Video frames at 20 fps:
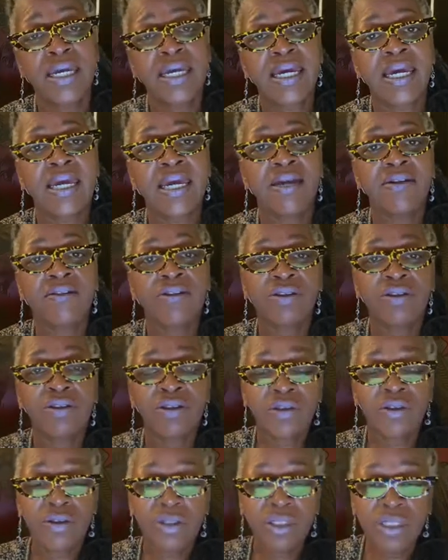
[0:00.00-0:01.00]
And the
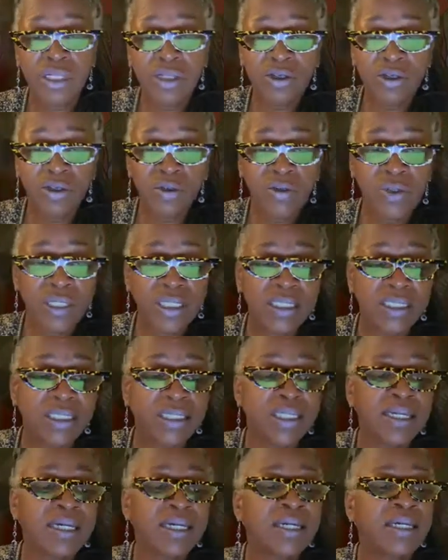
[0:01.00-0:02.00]
third thing you're going to
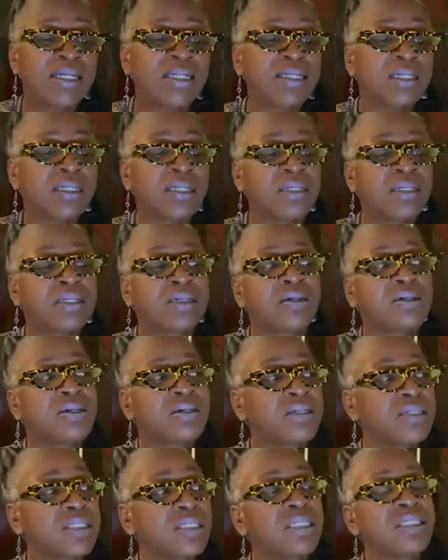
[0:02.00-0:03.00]
get
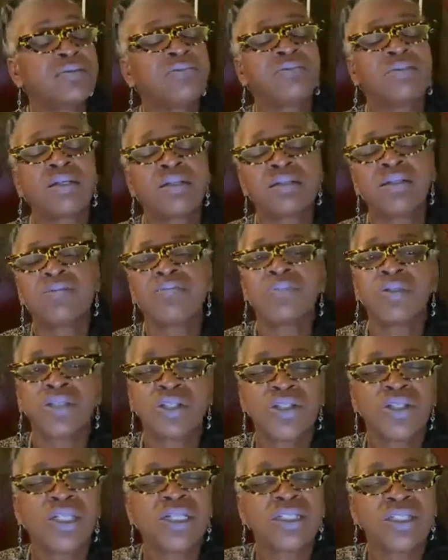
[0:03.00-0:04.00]
are some
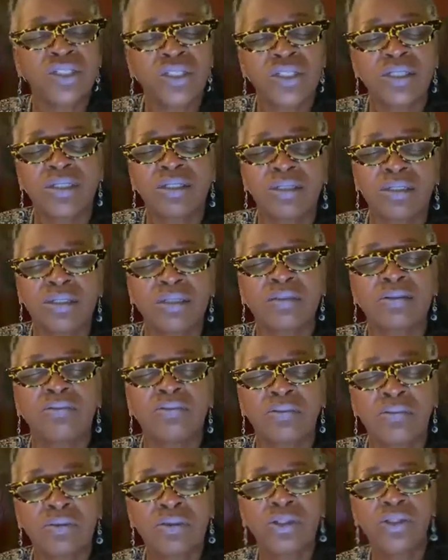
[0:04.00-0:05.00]
suggestions
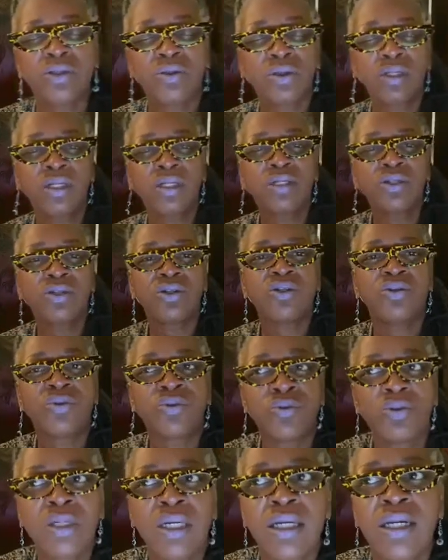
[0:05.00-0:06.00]
so that
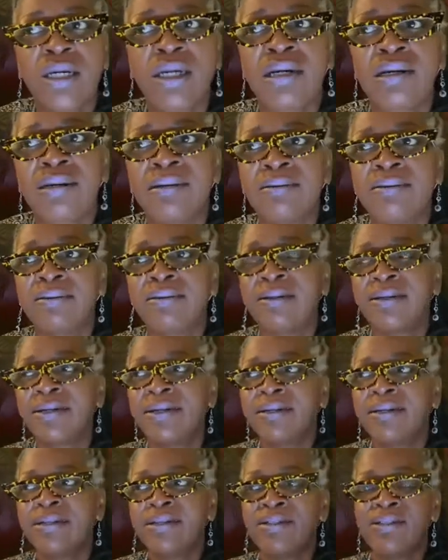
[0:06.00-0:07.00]
you can
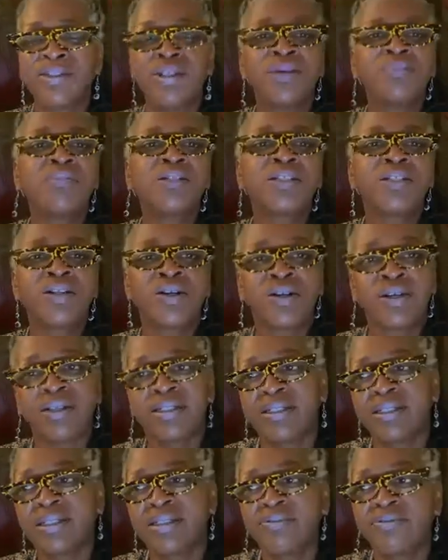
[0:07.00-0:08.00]

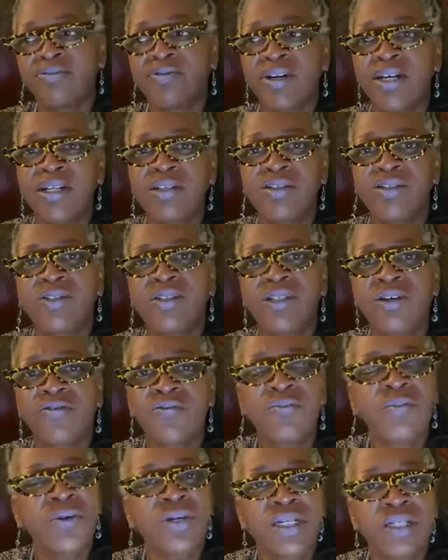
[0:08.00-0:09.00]
jumpstart and find
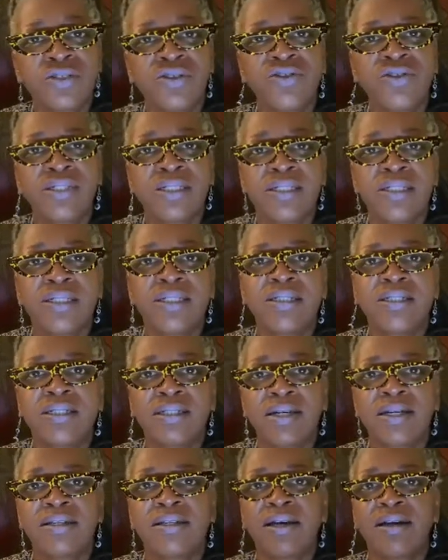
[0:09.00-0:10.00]
yourself more interested in
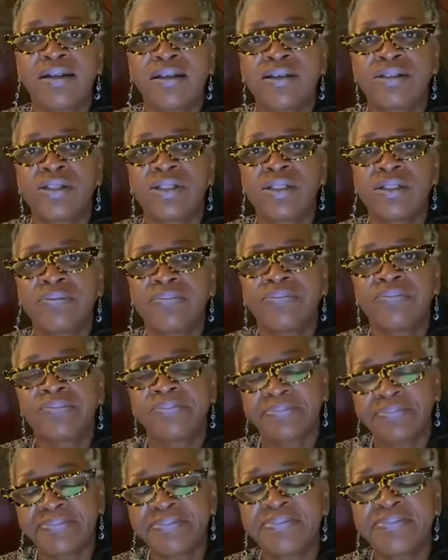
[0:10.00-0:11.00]
technology.
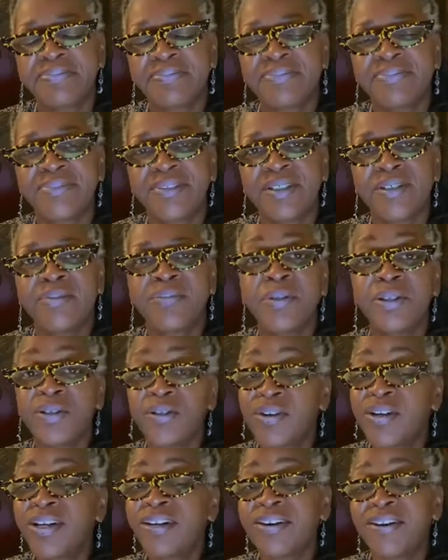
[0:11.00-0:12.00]
It'll be a
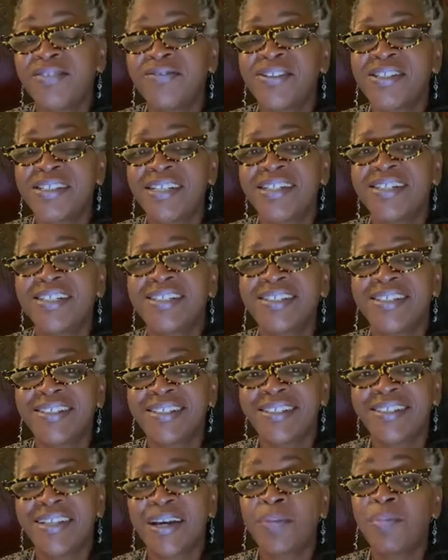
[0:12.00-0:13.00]
great conversation,
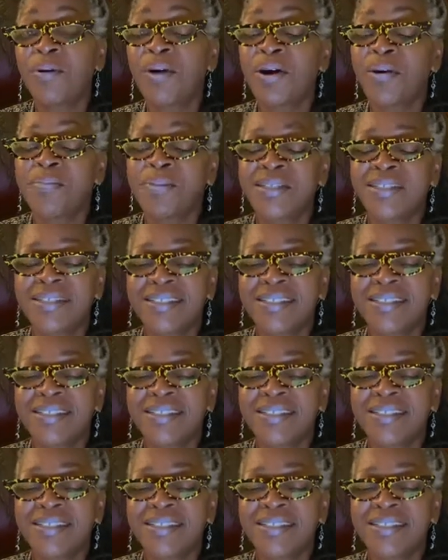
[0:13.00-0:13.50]
I promise.